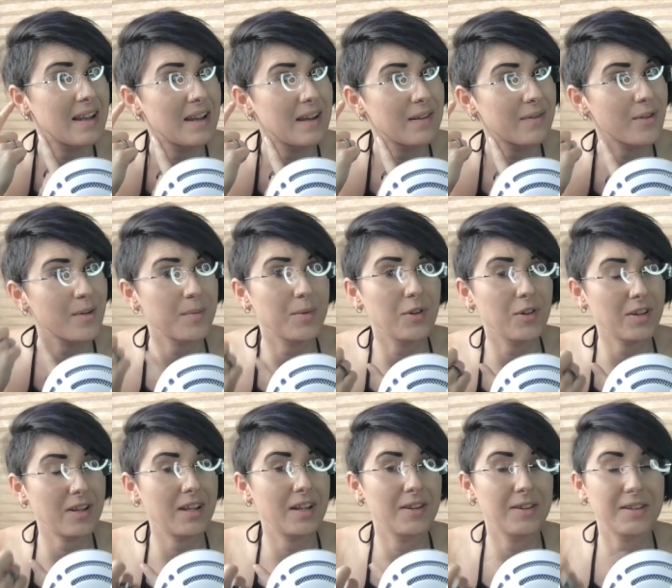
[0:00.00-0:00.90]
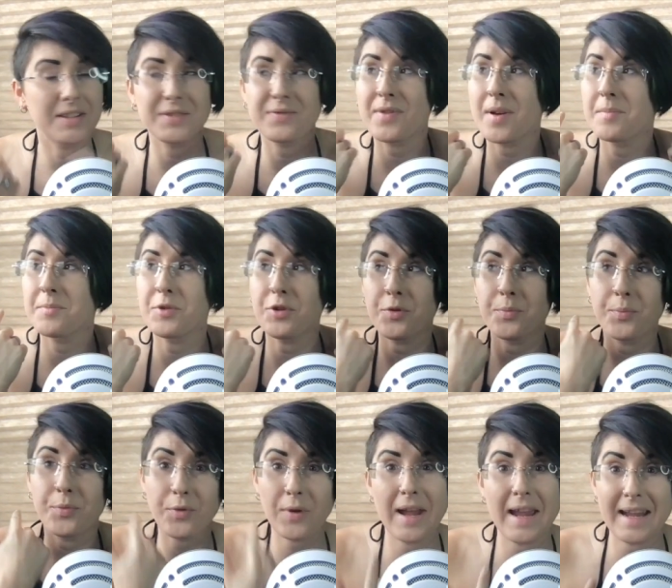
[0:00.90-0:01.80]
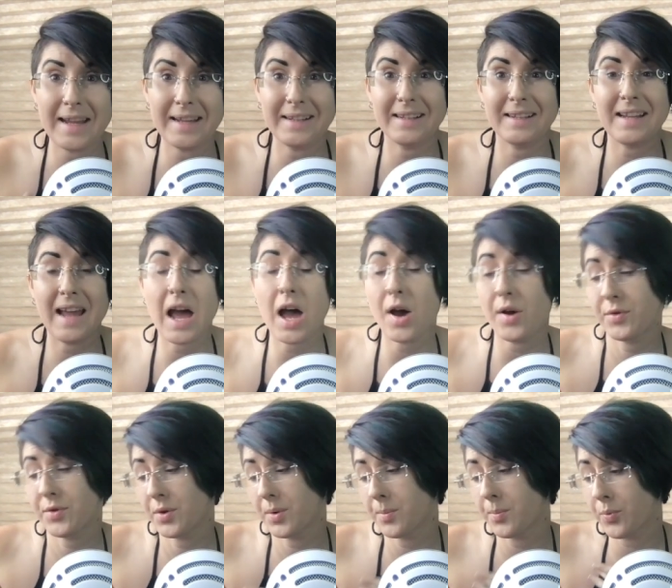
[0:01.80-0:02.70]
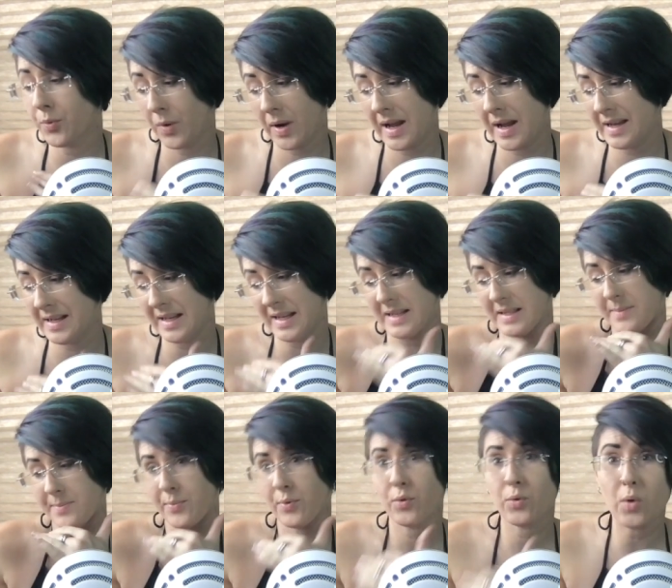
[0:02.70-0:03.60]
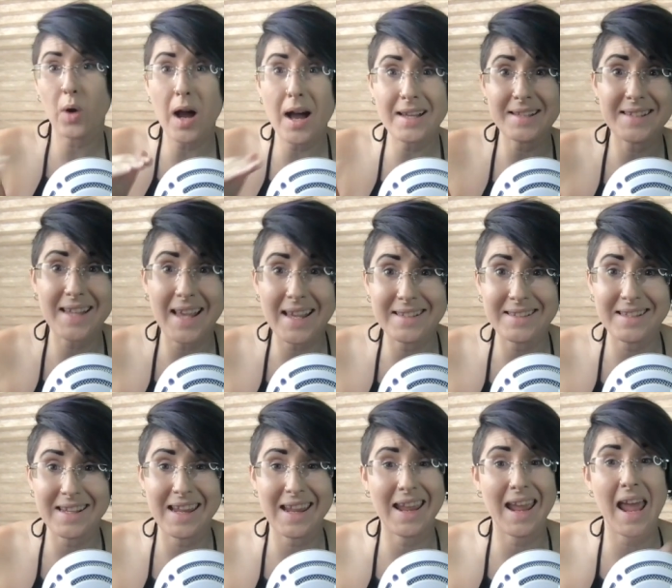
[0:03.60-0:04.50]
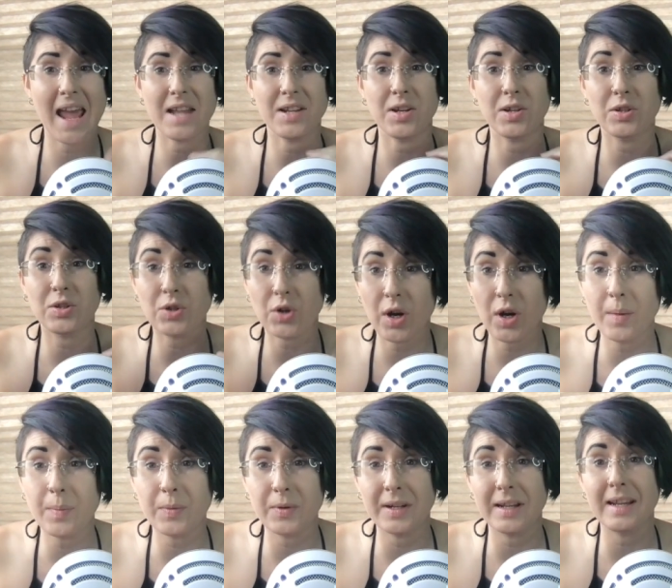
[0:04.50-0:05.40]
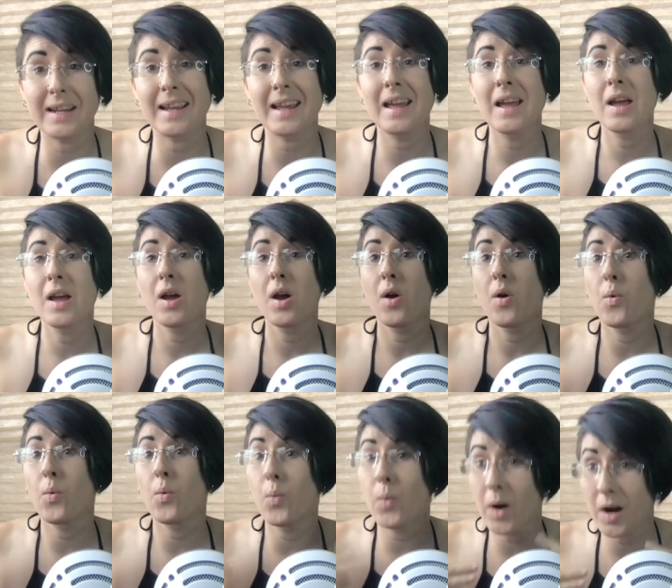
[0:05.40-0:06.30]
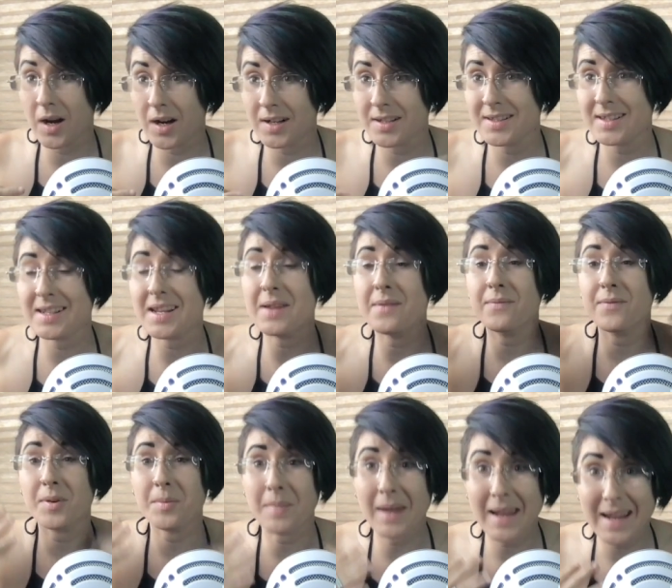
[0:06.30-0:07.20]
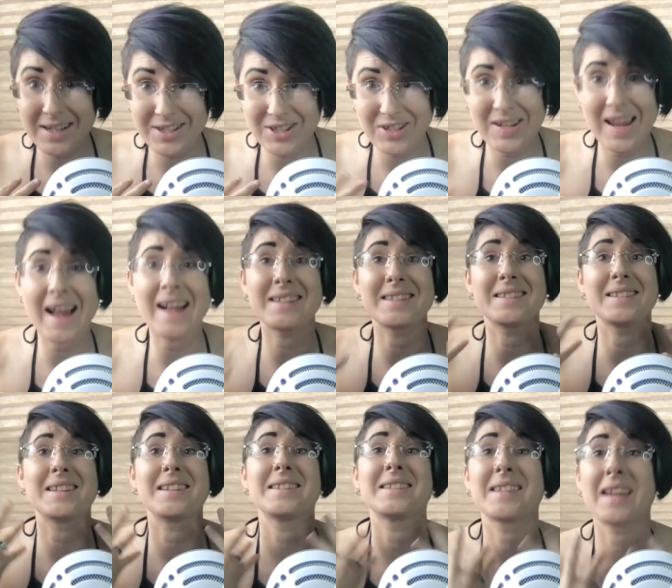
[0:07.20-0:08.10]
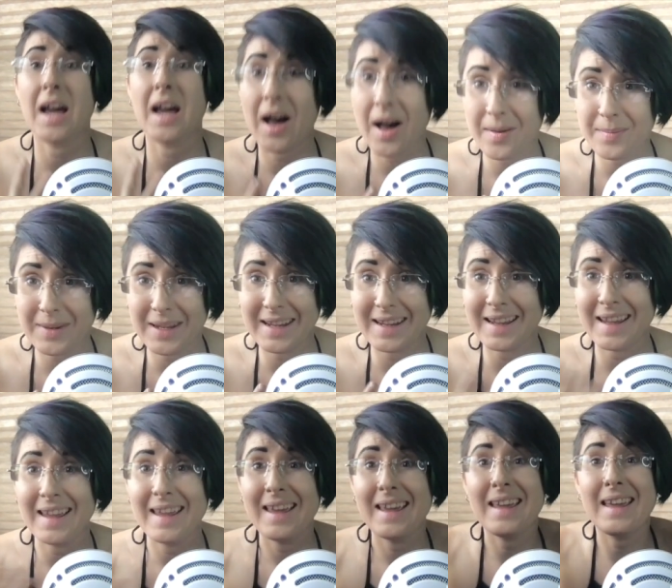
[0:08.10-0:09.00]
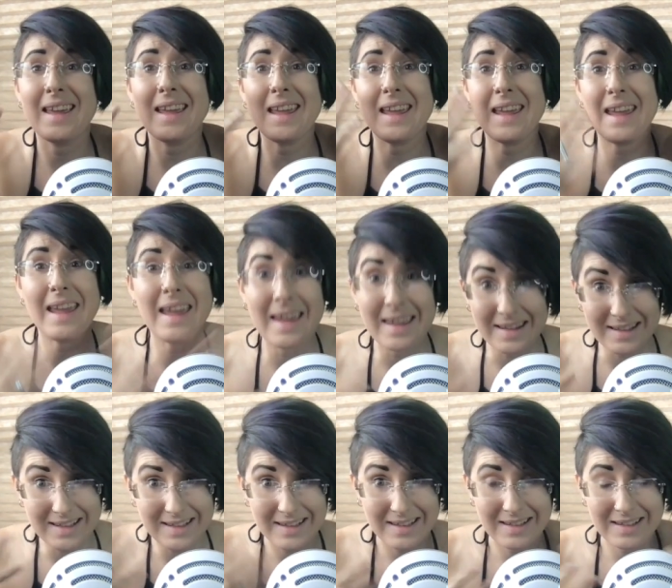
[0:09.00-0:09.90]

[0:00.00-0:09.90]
from your ear. It's from your brain and how your brain is processing and interpreting words and information as it is coming in.